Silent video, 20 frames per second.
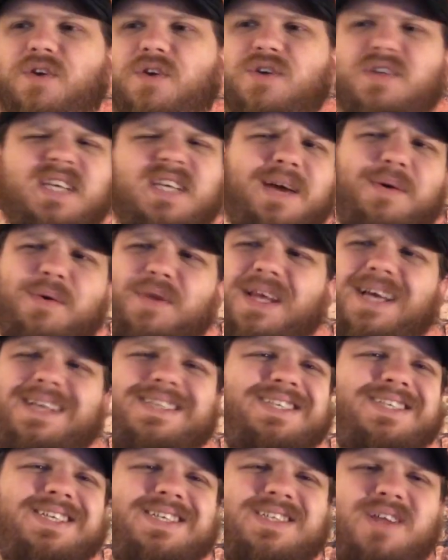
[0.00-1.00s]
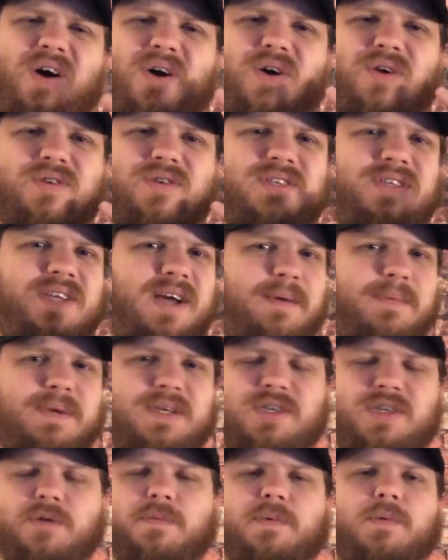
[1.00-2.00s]
you say, well, that's just all dumb
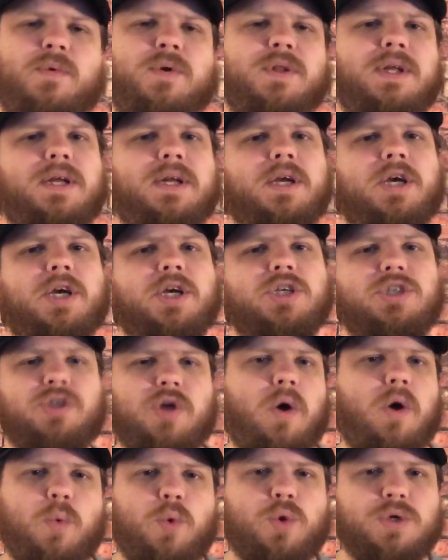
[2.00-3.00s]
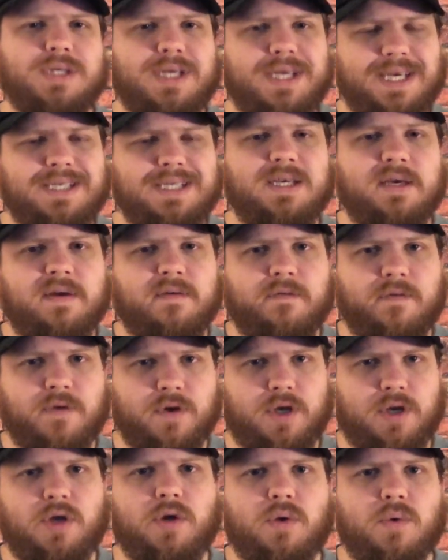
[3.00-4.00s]
and stupid, well, then Star Wars isn't
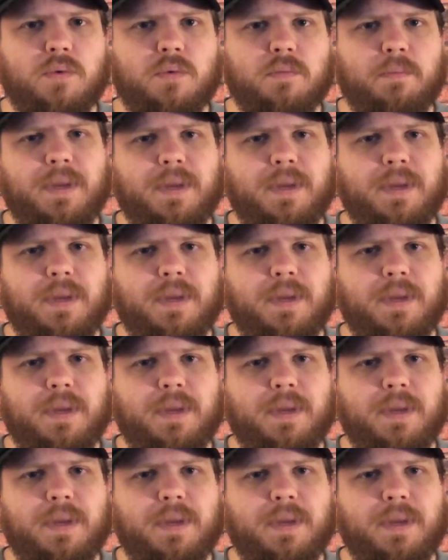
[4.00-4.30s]
for you.